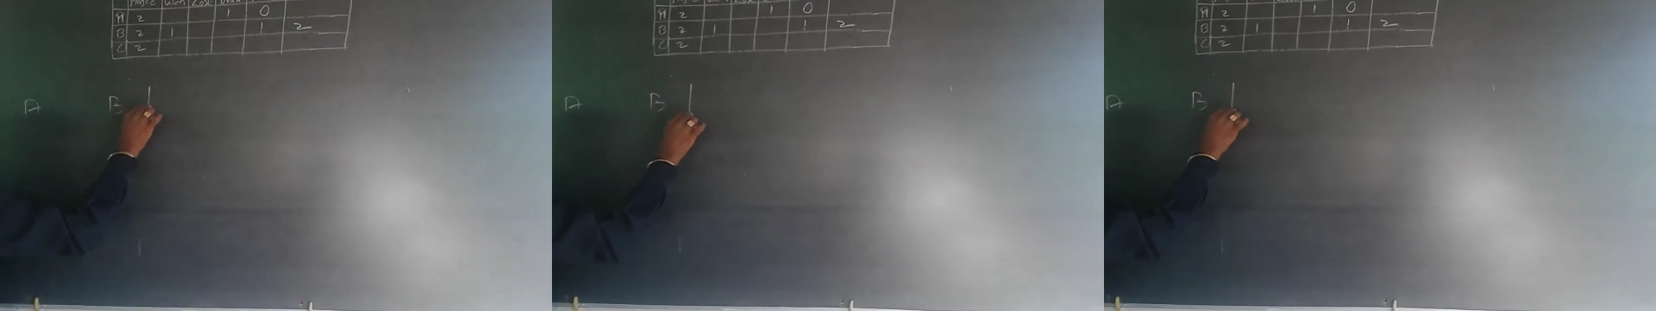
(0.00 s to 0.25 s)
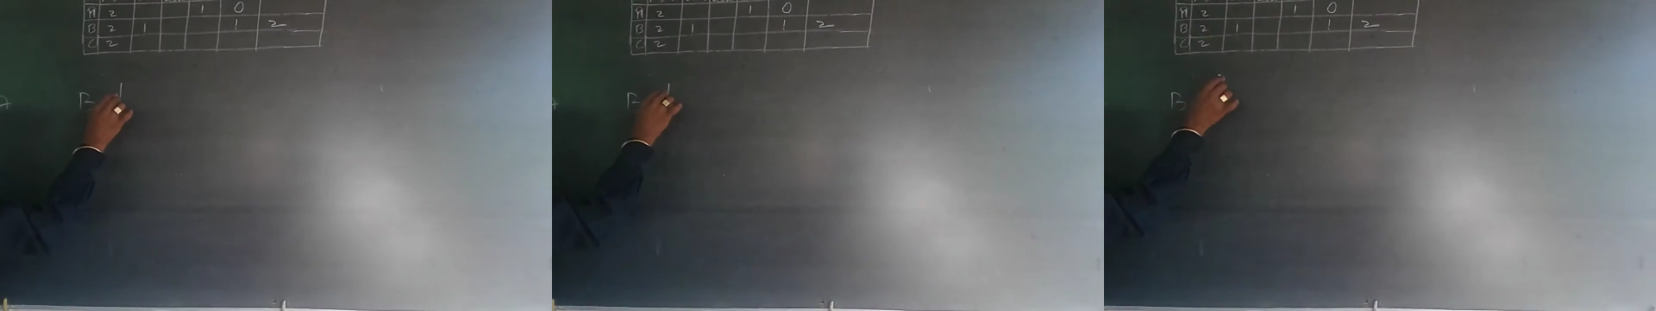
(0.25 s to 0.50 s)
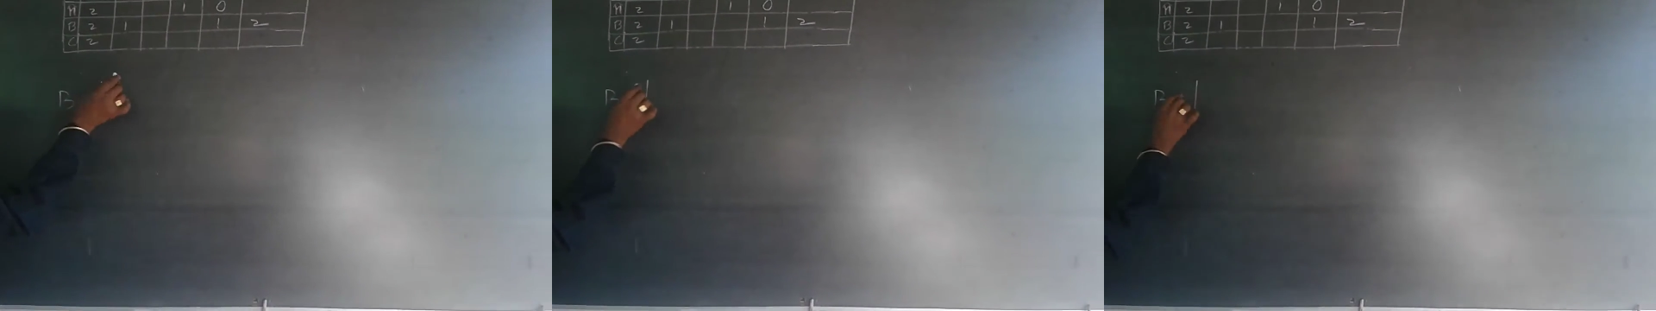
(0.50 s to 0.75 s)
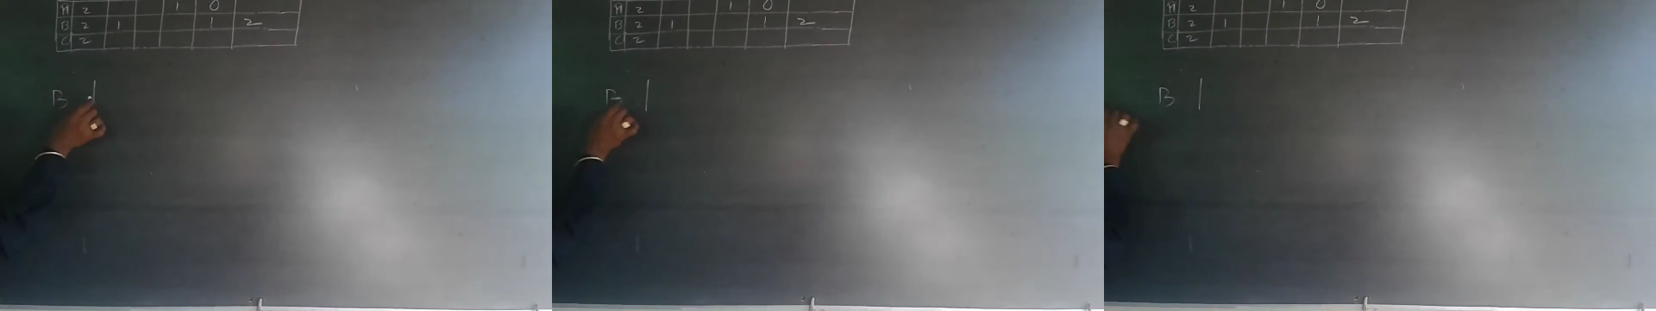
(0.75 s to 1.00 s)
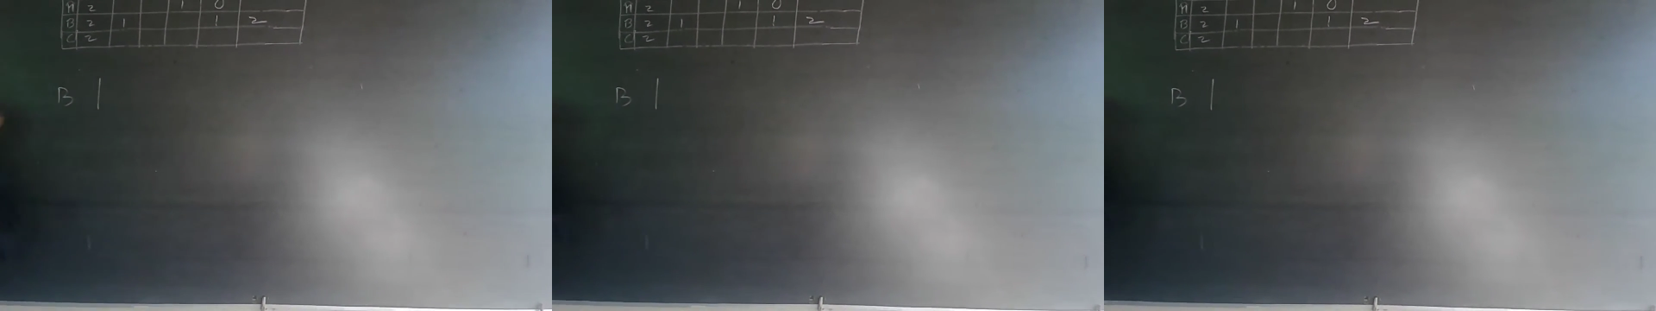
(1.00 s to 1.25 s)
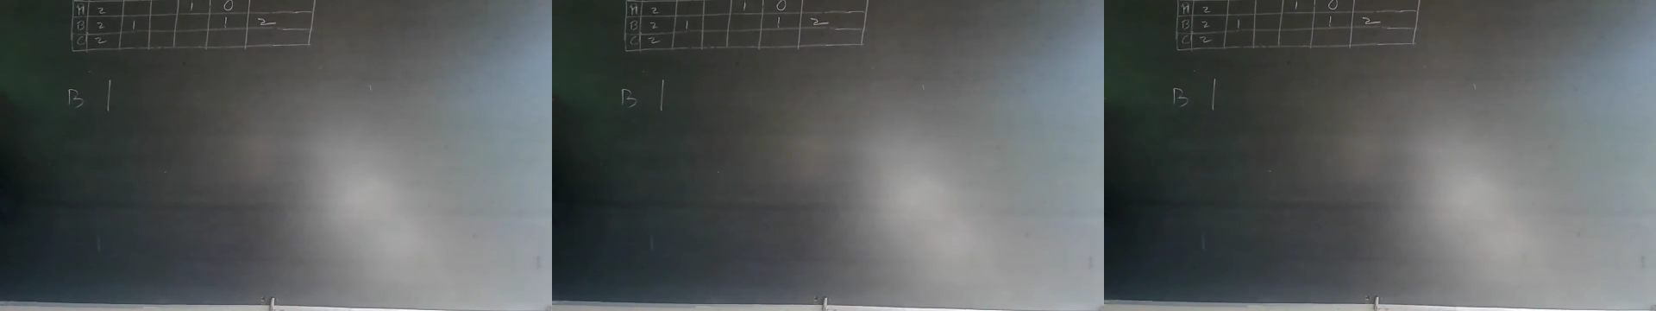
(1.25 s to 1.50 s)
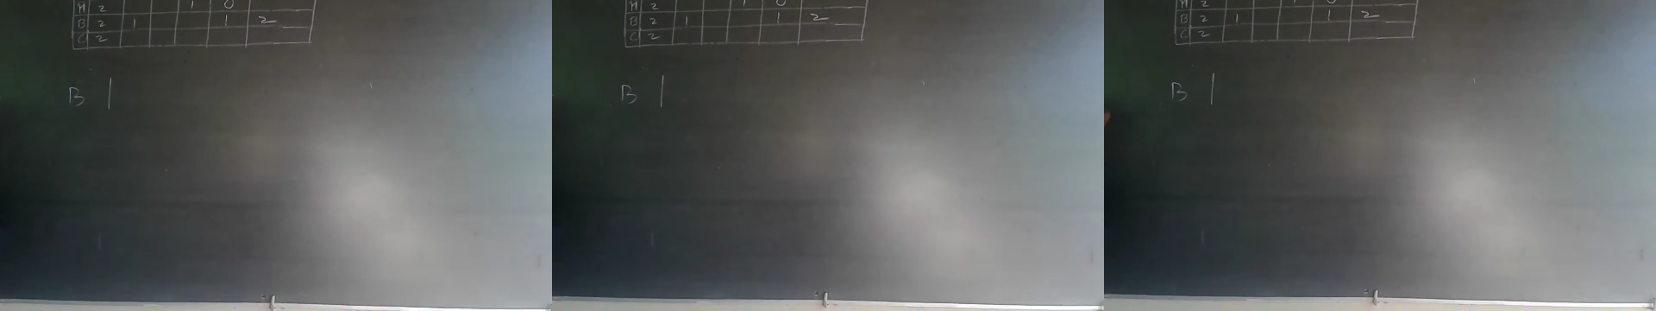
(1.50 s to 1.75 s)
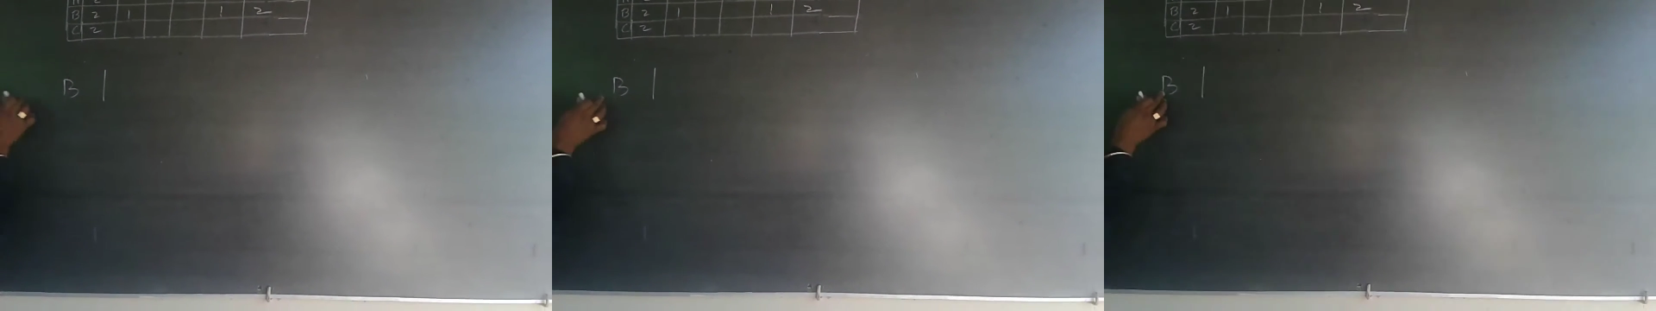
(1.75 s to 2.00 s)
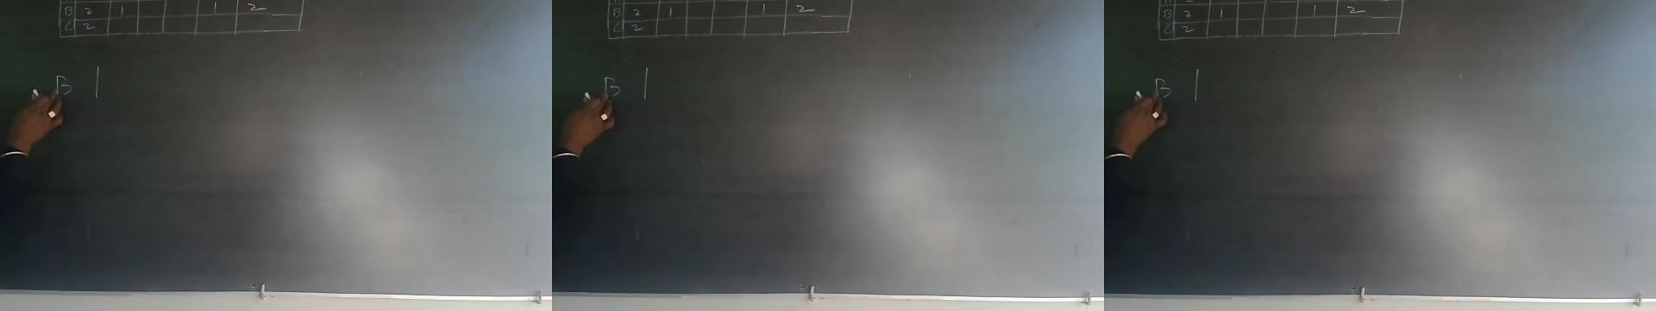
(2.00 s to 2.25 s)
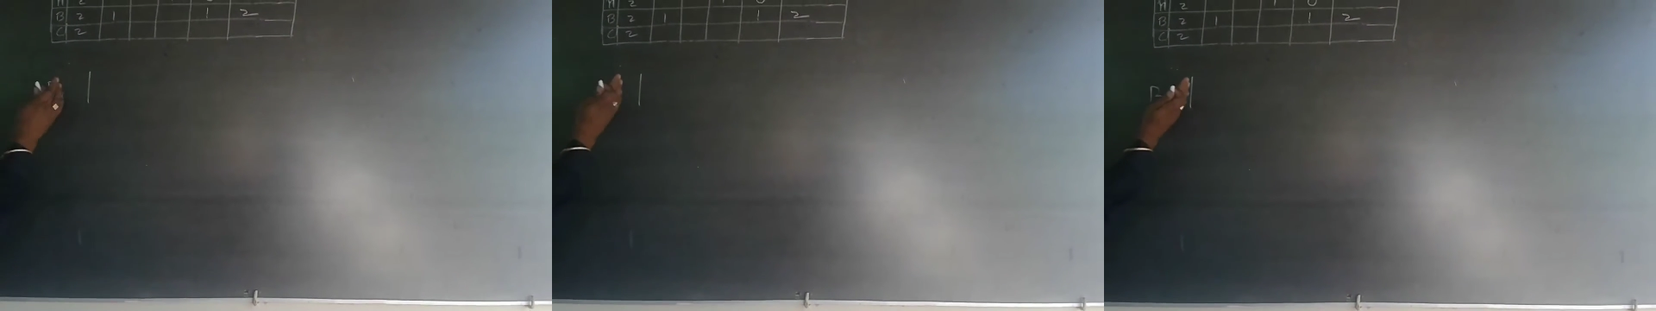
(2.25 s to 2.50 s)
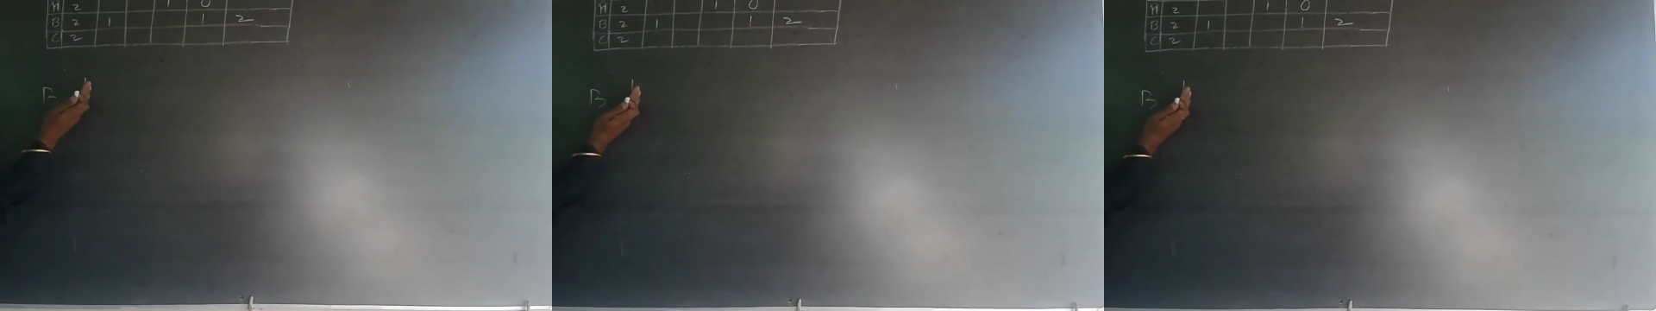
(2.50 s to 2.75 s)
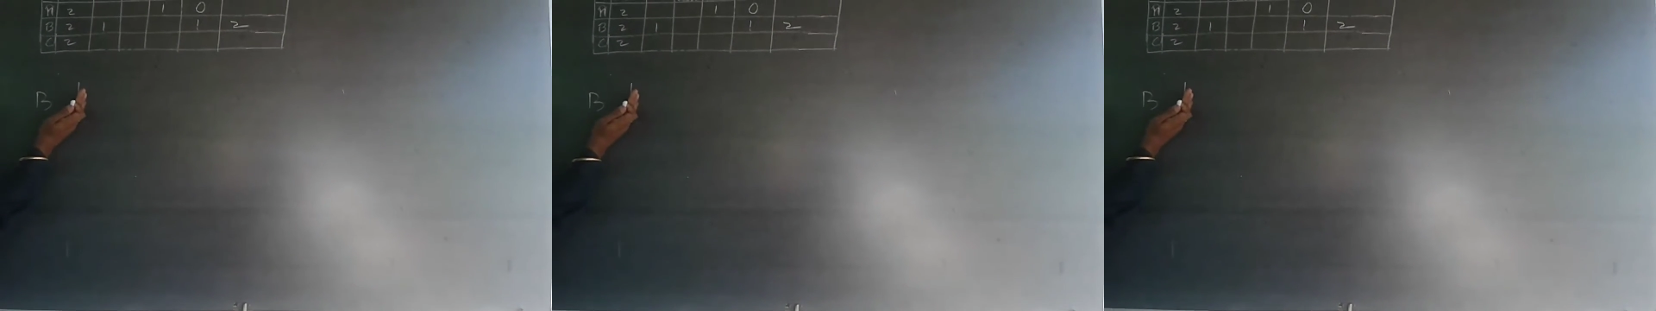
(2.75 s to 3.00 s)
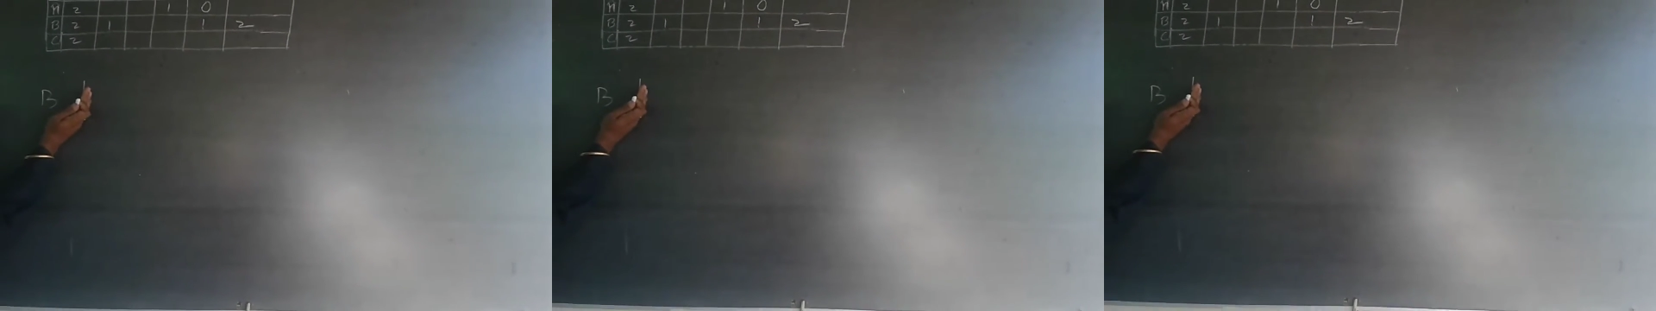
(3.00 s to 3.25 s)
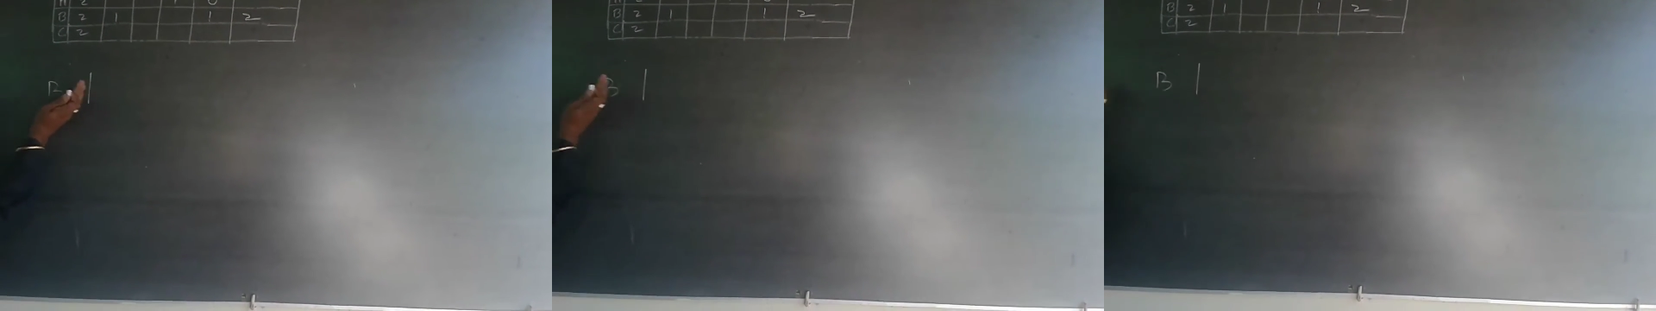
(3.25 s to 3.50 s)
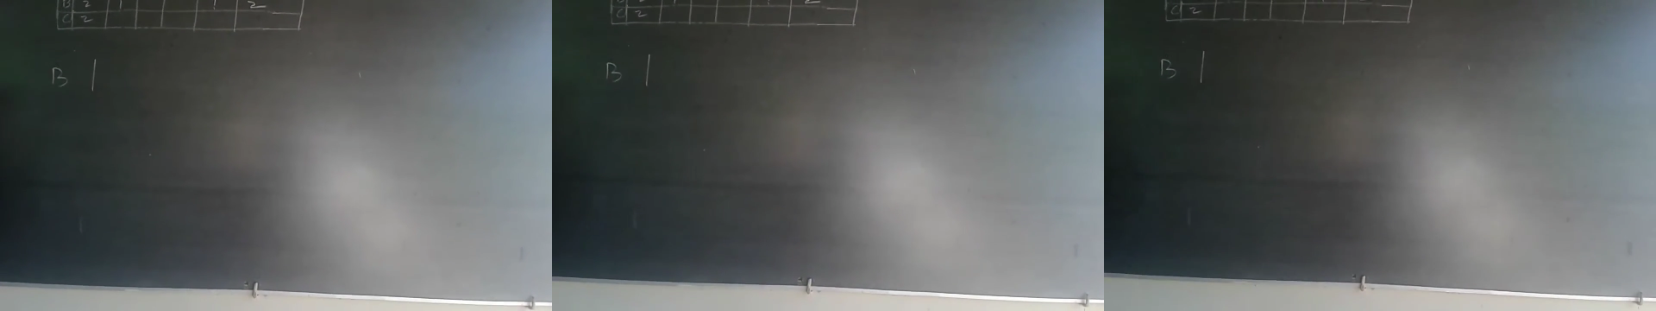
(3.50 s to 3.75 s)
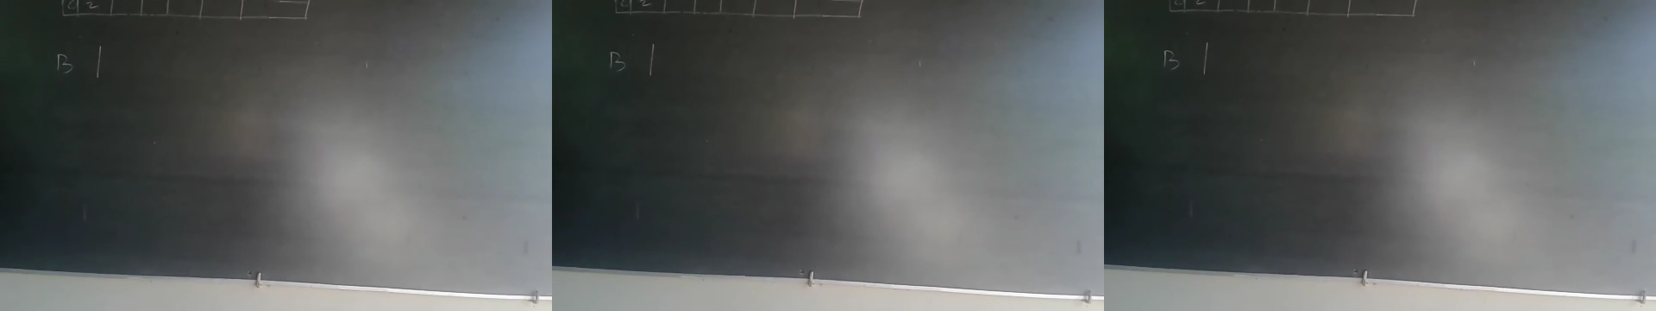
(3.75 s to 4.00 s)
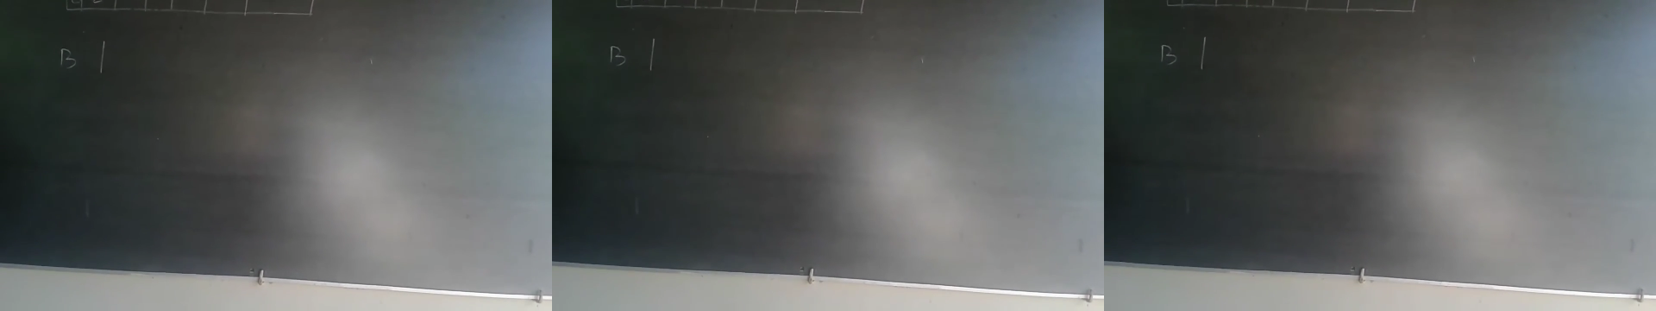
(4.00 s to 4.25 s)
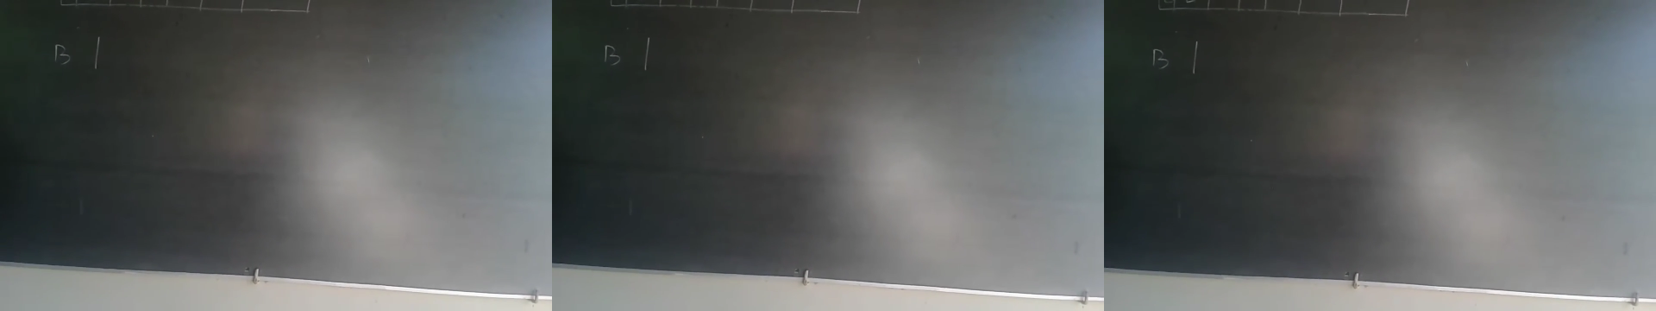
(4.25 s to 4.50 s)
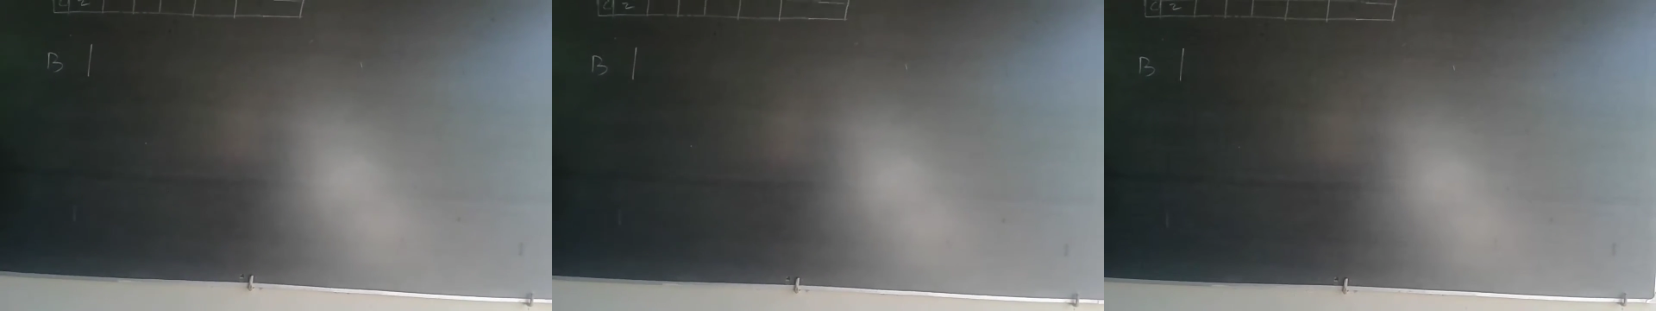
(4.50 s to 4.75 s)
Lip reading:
[unreadable: no face in view]